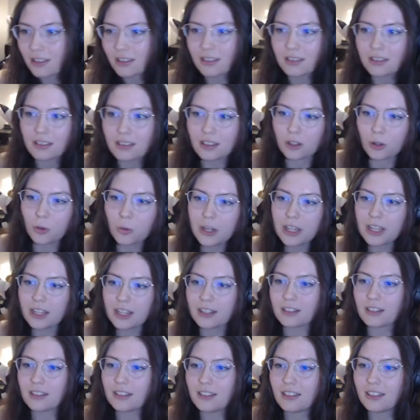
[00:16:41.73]
the
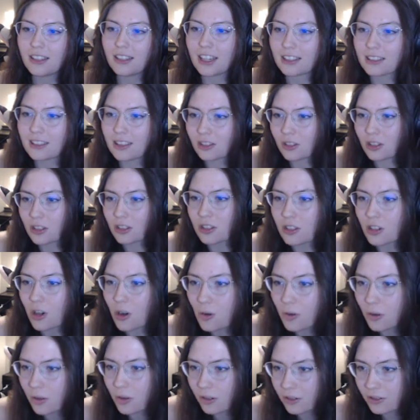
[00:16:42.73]
queen, yet they're
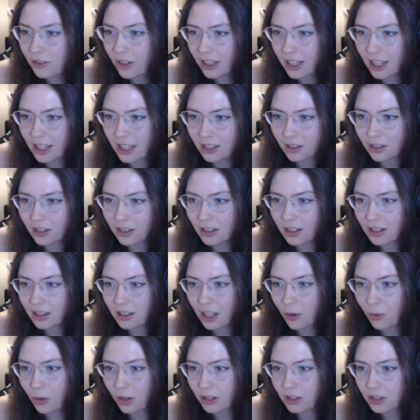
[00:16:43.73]
so fucking good, and
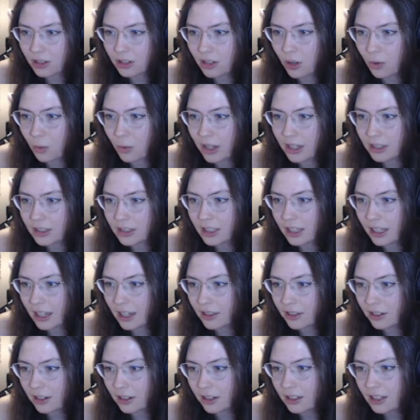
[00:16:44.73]
they work so well
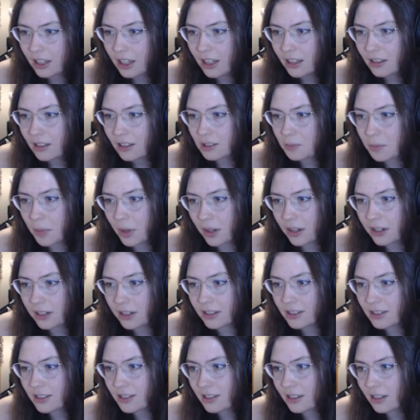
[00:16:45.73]
together. This pawn
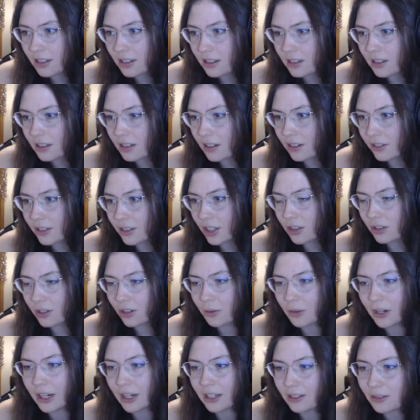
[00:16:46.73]
is, on the 3rd
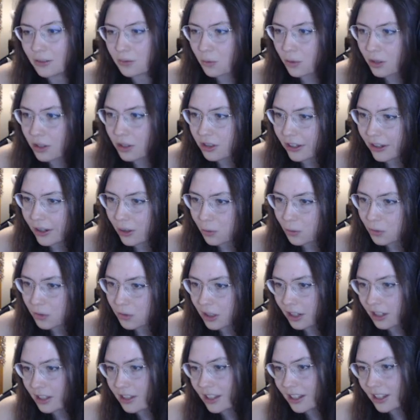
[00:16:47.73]
rank, is worth like a
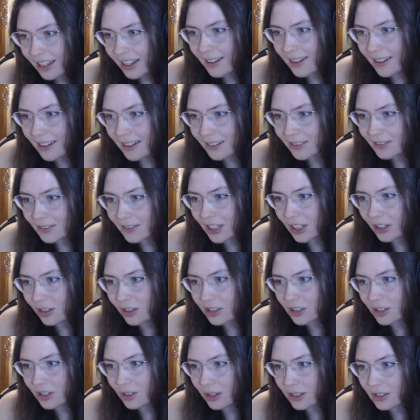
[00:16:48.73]
rook, and
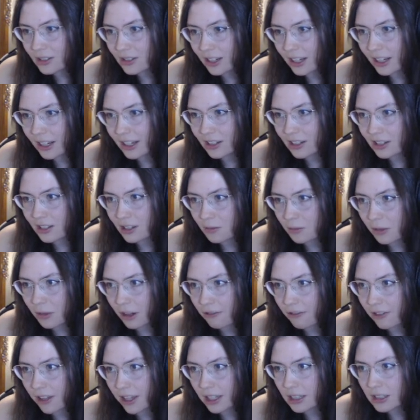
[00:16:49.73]
also his knight is in my
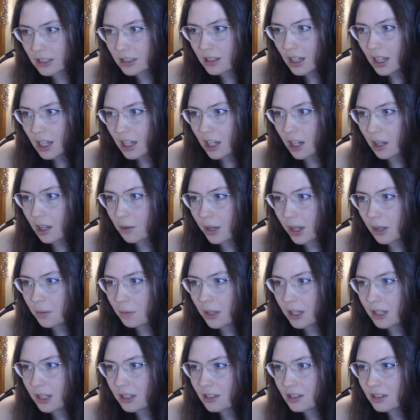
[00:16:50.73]
face. And my
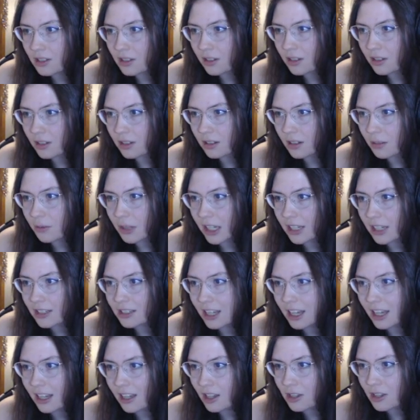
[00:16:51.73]
pieces are... I mean, his
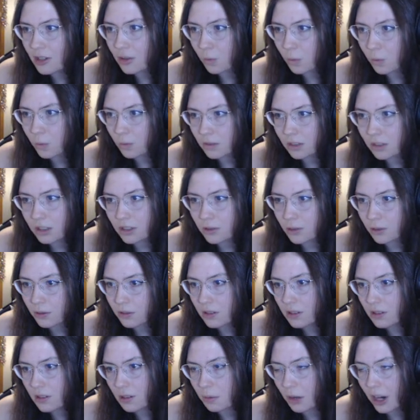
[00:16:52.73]
king is
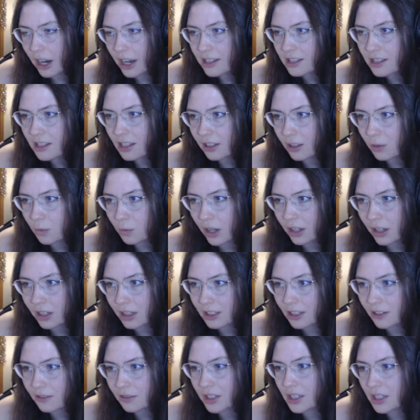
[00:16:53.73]
surprisingly
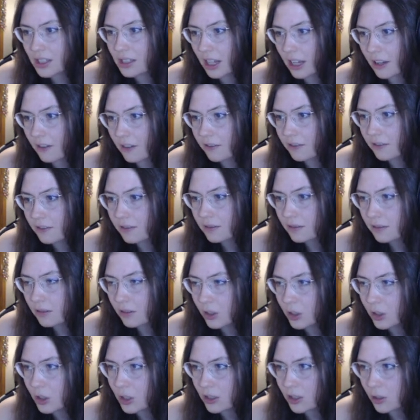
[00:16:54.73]
relatively safe,
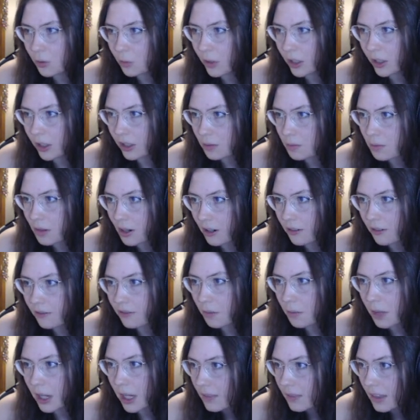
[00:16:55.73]
which is the weirdest part for
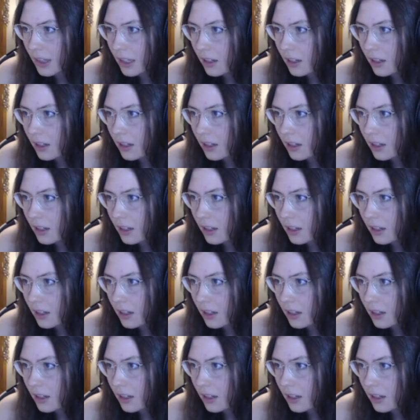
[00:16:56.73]
me.